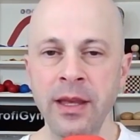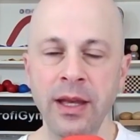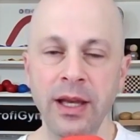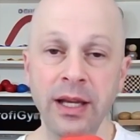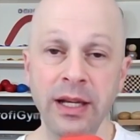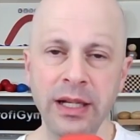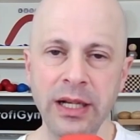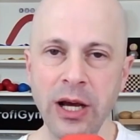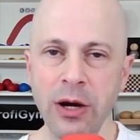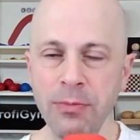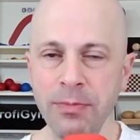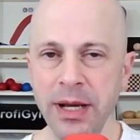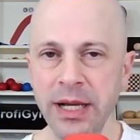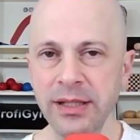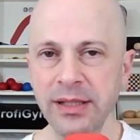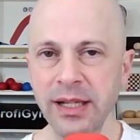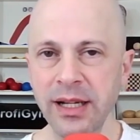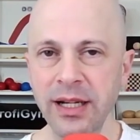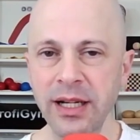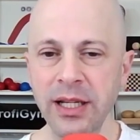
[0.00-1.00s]
And now
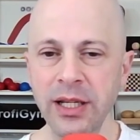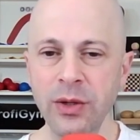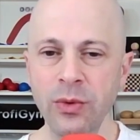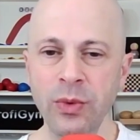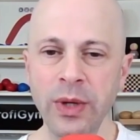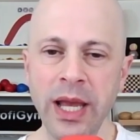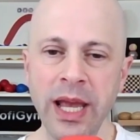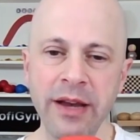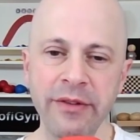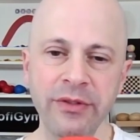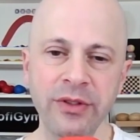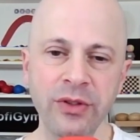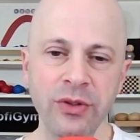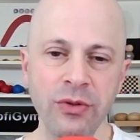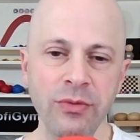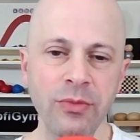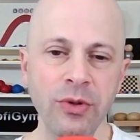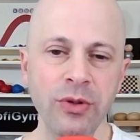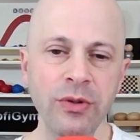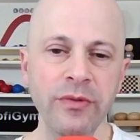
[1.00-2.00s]
basically we have
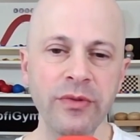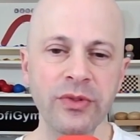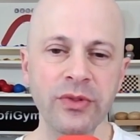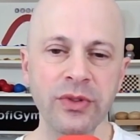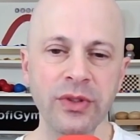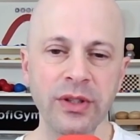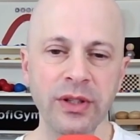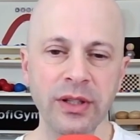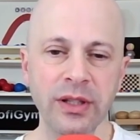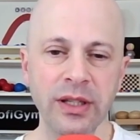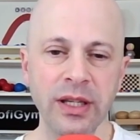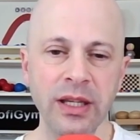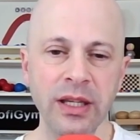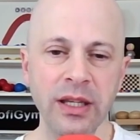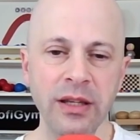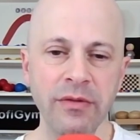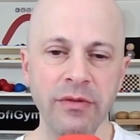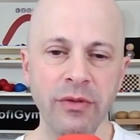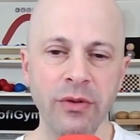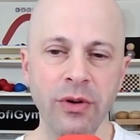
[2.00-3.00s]
2 moves, king
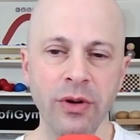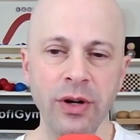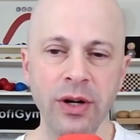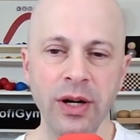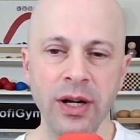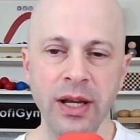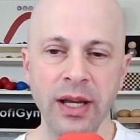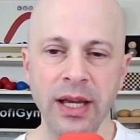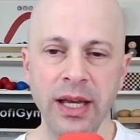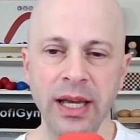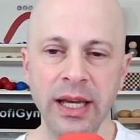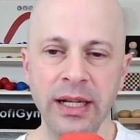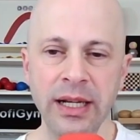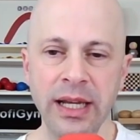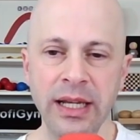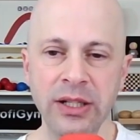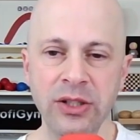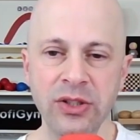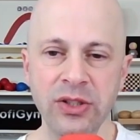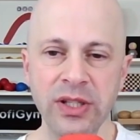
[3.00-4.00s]
e4 and
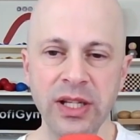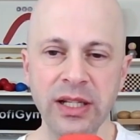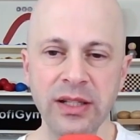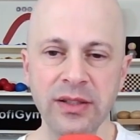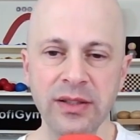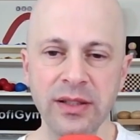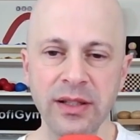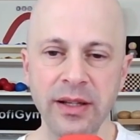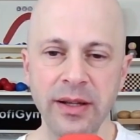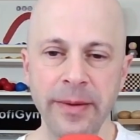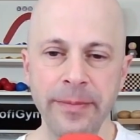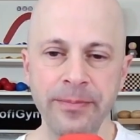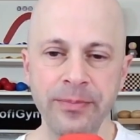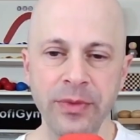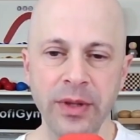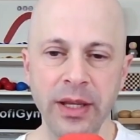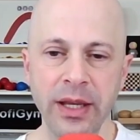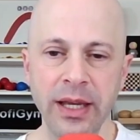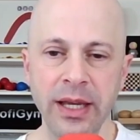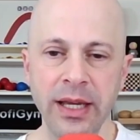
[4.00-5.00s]
h6.
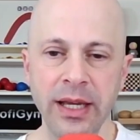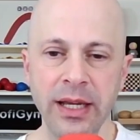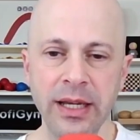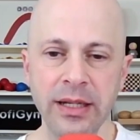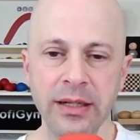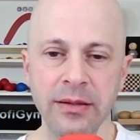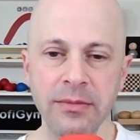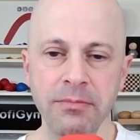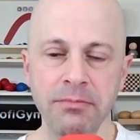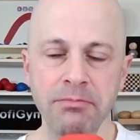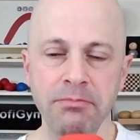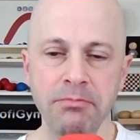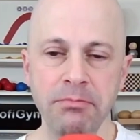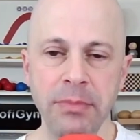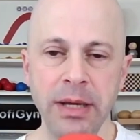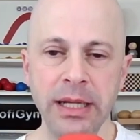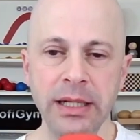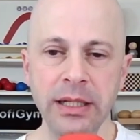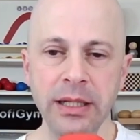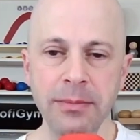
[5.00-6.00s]
And
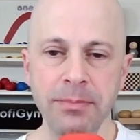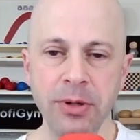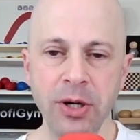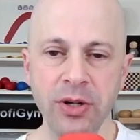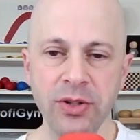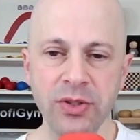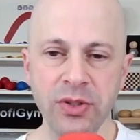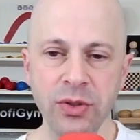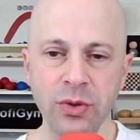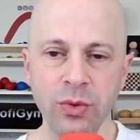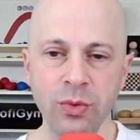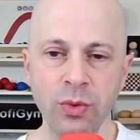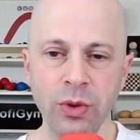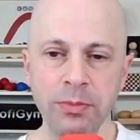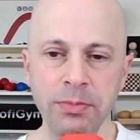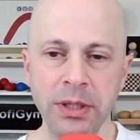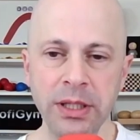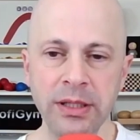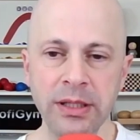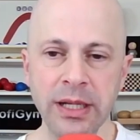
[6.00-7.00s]
many a person
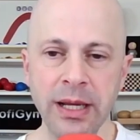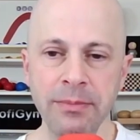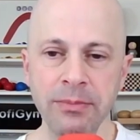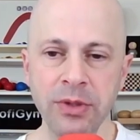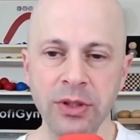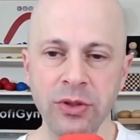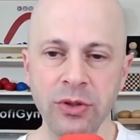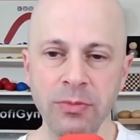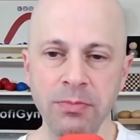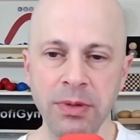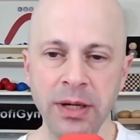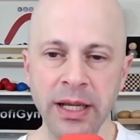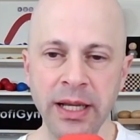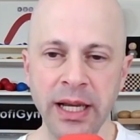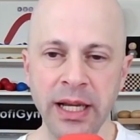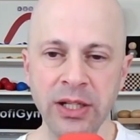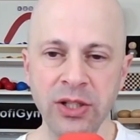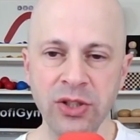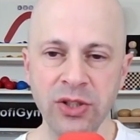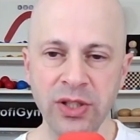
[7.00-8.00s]
would be tempted to
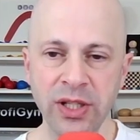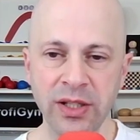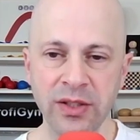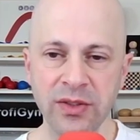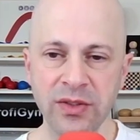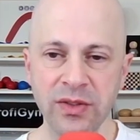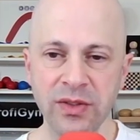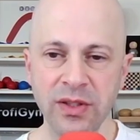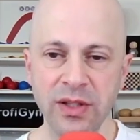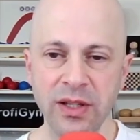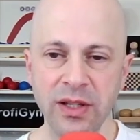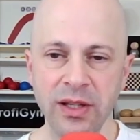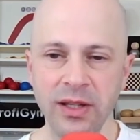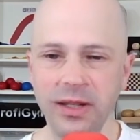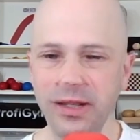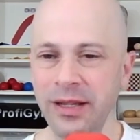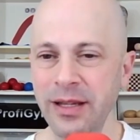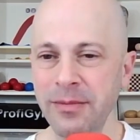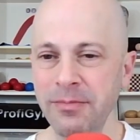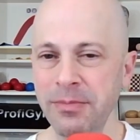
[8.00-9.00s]
play h6.
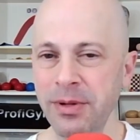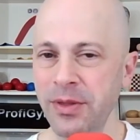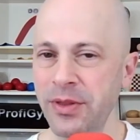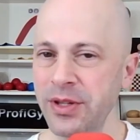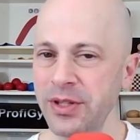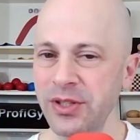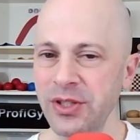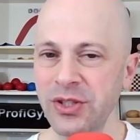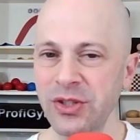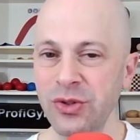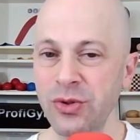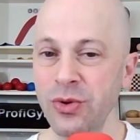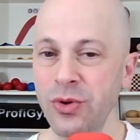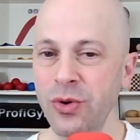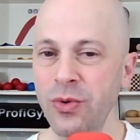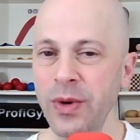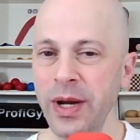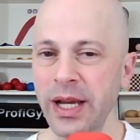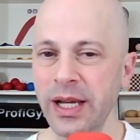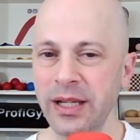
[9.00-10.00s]
But this is too
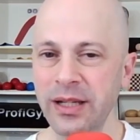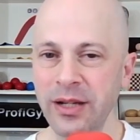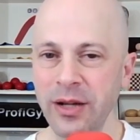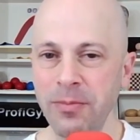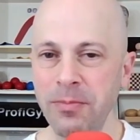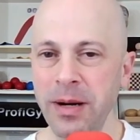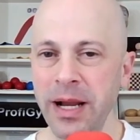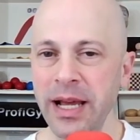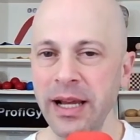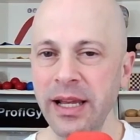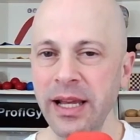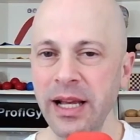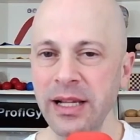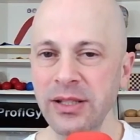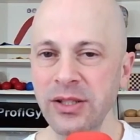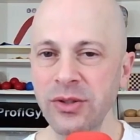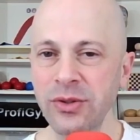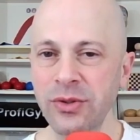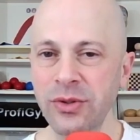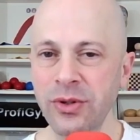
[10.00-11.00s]
quick. Now black
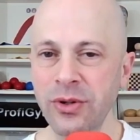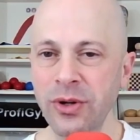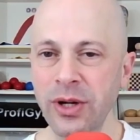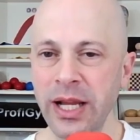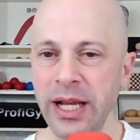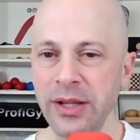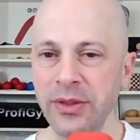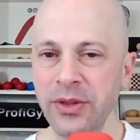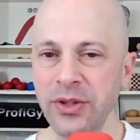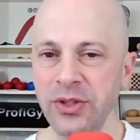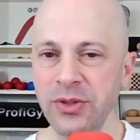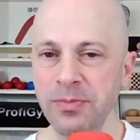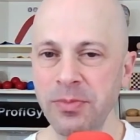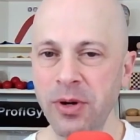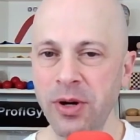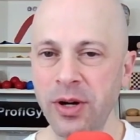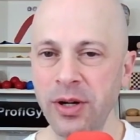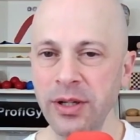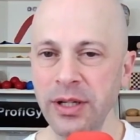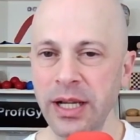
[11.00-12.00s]
has to collect this
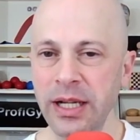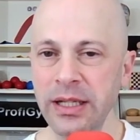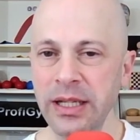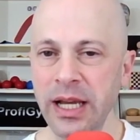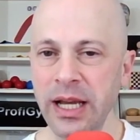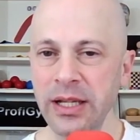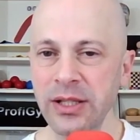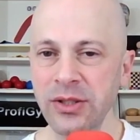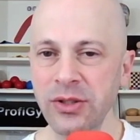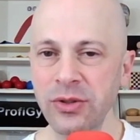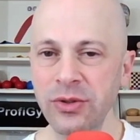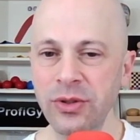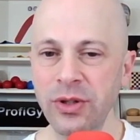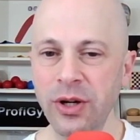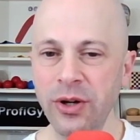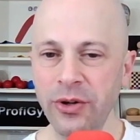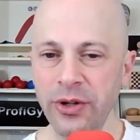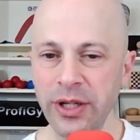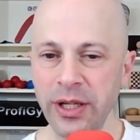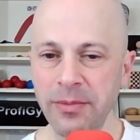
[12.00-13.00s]
pawn and he has to
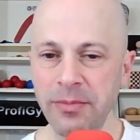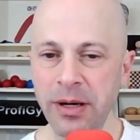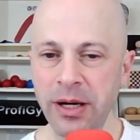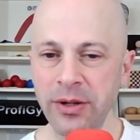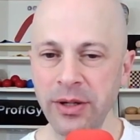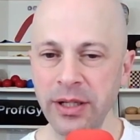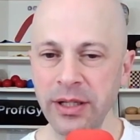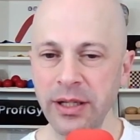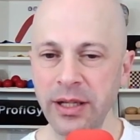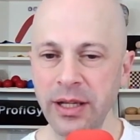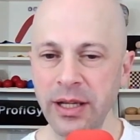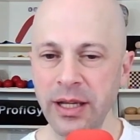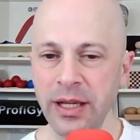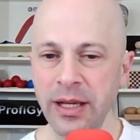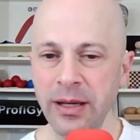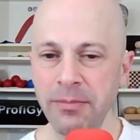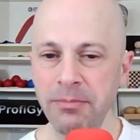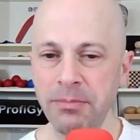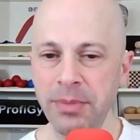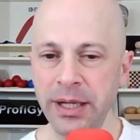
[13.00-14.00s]
hurry about it.
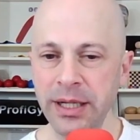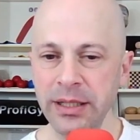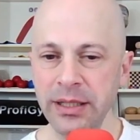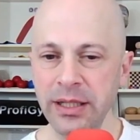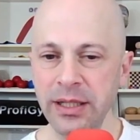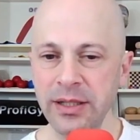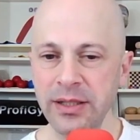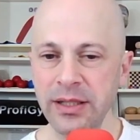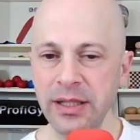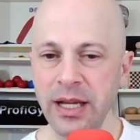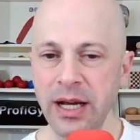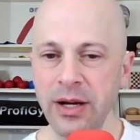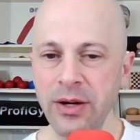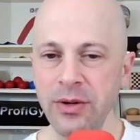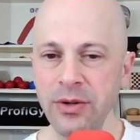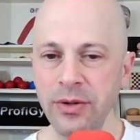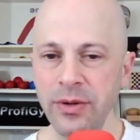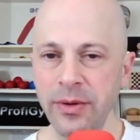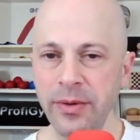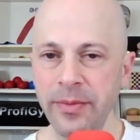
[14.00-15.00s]
But he's
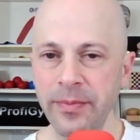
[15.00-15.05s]
now